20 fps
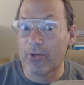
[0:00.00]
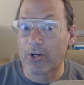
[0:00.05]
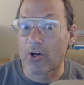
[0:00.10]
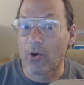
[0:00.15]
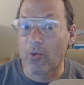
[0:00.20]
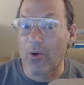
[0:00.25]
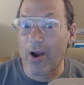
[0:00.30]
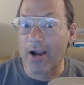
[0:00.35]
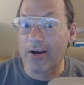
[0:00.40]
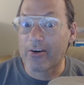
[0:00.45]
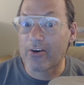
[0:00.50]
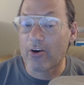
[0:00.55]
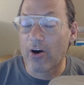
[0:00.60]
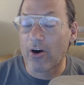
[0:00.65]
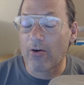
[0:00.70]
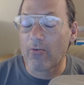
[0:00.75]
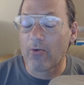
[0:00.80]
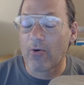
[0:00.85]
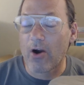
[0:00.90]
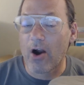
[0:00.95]
the correct
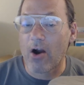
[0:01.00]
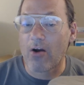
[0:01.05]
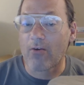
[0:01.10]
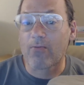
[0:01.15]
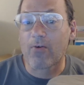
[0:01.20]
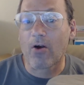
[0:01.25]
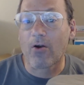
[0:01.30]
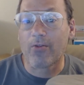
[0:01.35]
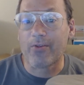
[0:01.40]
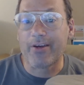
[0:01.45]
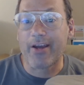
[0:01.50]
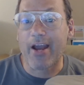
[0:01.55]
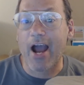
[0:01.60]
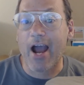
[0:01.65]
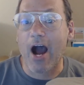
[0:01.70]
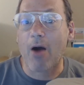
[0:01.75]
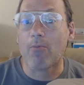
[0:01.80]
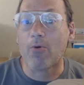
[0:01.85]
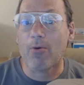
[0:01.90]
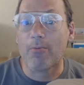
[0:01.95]
cover art for the
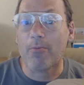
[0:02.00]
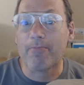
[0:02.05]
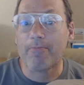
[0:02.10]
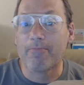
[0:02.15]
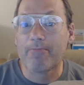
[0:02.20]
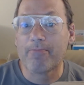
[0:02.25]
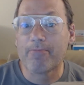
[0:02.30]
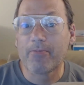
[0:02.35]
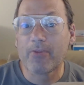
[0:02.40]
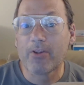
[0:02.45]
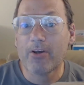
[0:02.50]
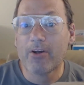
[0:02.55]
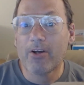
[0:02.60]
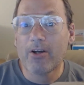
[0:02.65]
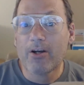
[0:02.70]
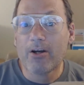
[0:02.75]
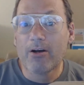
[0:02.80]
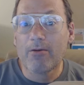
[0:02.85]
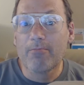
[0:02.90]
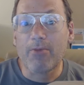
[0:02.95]
album.
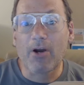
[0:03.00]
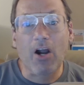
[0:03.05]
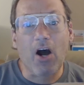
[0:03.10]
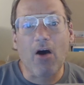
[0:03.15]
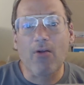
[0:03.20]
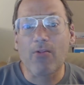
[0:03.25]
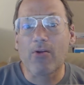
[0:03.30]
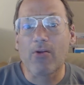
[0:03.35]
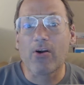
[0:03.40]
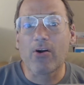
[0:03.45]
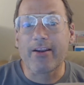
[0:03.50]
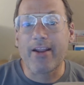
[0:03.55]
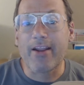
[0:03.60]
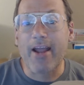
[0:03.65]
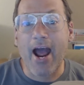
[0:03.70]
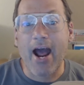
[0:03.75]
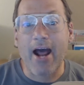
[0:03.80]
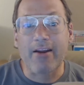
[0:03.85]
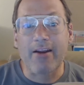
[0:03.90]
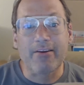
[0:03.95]
But other
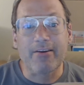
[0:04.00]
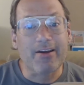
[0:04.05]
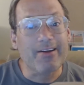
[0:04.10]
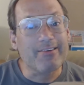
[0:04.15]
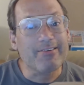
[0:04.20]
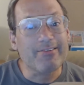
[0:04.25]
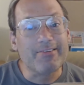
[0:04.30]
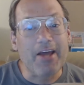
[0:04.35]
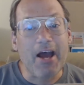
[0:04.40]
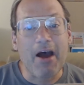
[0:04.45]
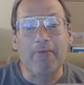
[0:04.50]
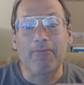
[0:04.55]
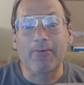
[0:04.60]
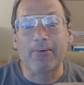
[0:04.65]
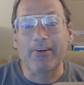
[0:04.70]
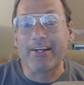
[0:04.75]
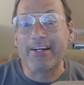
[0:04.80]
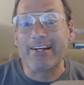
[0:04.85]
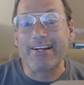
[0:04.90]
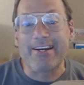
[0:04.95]
than that,
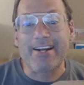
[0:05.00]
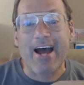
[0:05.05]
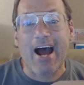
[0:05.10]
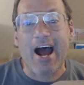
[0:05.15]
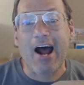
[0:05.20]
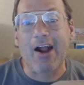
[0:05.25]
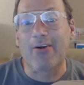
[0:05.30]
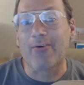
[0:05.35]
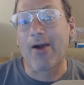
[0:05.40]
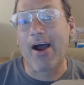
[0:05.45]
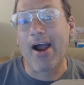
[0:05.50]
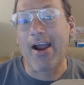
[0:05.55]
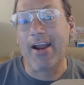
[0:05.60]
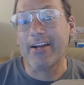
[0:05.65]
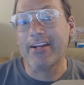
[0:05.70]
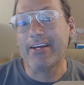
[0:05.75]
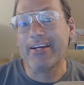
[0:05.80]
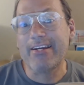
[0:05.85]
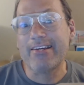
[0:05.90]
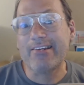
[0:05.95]
definitely not
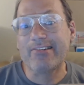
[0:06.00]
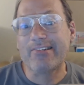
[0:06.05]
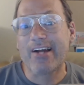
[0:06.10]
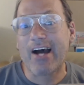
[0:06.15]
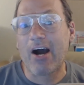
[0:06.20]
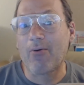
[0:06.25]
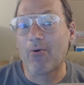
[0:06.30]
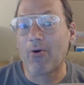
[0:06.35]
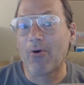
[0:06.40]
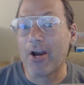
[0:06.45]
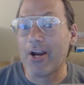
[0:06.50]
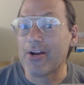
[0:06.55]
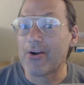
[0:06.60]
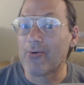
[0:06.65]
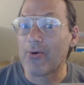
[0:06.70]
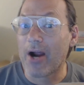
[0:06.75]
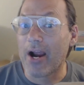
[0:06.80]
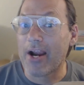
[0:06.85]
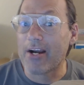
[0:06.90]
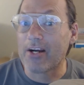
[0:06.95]
right. He's not
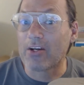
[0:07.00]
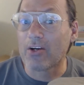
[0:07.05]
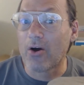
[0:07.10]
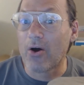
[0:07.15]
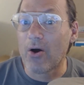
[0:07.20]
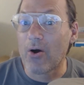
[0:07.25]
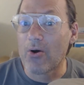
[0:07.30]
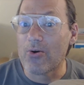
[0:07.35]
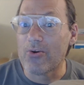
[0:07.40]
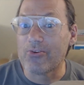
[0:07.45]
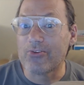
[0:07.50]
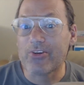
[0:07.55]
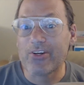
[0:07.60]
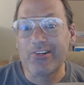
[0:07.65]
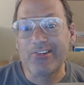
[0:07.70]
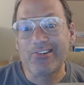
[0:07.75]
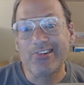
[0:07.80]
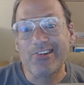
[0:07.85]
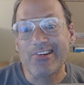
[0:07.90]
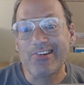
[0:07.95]
wearing the right
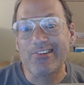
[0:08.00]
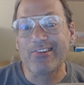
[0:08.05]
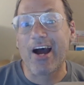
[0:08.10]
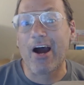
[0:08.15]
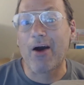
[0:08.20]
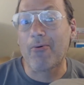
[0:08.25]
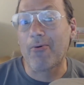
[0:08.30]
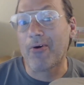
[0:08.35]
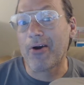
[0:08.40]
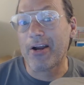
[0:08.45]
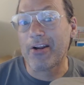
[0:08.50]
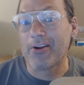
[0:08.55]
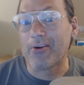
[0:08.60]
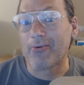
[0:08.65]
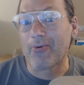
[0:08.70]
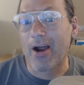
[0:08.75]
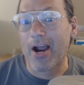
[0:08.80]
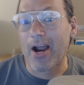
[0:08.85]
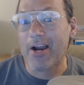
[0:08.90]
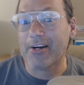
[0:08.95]
clothes. She's not
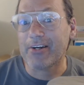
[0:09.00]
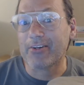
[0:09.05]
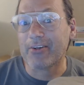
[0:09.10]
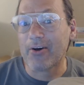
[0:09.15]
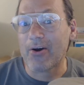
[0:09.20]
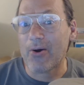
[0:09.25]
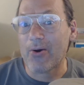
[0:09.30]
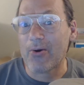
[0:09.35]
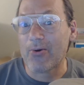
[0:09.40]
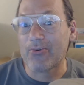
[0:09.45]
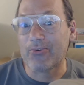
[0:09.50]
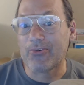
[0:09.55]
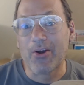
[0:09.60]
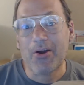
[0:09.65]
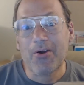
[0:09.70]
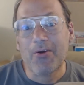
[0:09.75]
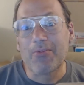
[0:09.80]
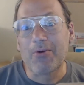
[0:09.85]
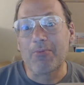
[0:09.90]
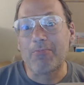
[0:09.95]
wearing the right clothes.
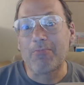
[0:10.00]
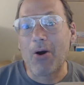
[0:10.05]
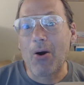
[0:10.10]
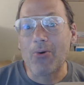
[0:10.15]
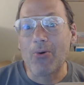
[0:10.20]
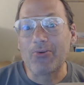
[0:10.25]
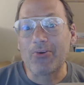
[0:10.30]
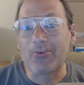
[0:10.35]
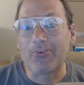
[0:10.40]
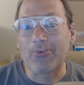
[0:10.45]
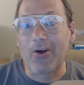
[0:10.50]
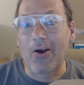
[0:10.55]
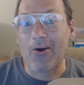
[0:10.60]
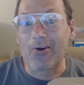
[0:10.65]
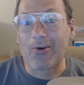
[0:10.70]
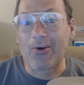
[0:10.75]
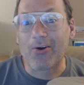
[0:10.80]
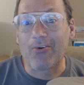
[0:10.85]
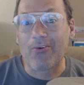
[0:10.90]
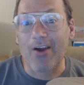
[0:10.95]
The poses
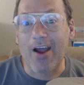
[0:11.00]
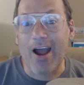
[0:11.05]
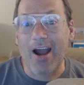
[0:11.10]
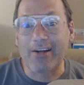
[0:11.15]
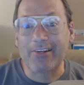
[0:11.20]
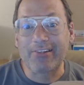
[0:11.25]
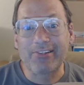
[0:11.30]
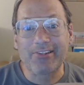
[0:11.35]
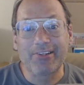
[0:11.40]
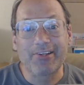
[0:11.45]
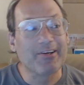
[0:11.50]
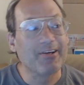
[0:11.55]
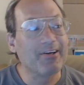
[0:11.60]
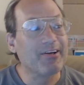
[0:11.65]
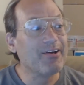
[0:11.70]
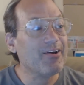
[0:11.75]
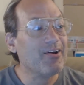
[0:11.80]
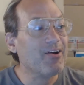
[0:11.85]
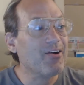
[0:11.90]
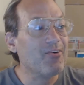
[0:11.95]
aren't correct.
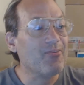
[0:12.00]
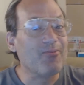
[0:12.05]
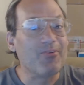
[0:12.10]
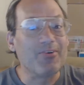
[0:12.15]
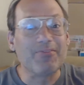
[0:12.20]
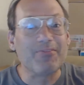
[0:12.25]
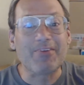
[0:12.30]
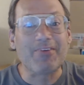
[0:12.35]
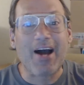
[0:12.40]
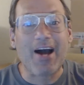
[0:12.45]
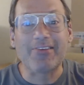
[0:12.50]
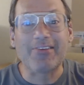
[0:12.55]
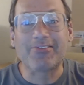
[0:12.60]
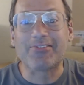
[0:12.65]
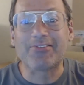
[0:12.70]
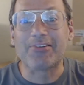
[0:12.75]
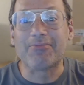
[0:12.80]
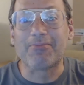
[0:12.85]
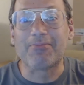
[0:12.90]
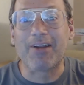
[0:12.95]
We've got
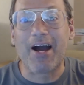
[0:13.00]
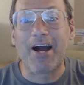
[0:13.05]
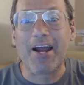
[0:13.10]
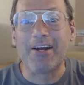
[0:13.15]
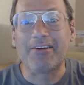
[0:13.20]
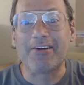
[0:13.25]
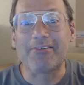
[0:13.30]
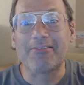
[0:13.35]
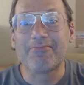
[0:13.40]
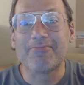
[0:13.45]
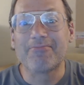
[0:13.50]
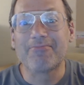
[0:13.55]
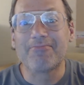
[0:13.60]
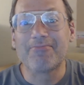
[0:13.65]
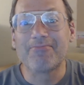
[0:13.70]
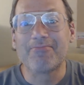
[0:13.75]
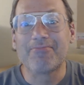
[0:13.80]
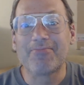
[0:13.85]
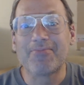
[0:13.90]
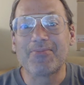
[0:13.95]
some like
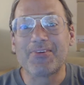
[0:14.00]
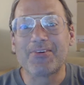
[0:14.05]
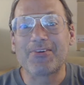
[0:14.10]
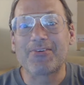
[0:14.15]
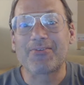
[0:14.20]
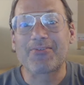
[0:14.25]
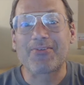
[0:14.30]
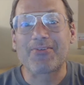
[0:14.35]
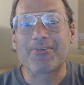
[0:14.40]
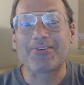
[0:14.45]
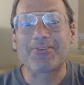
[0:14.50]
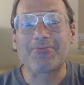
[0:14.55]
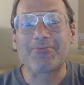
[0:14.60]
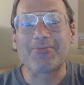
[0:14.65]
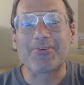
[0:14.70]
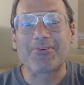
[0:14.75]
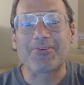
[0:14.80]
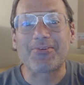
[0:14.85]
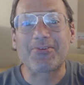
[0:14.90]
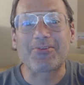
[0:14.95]

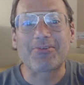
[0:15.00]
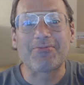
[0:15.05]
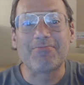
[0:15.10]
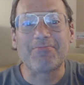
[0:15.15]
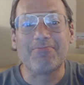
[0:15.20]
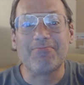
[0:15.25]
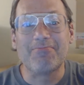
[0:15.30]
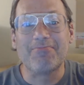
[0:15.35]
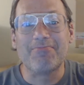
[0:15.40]
Christmas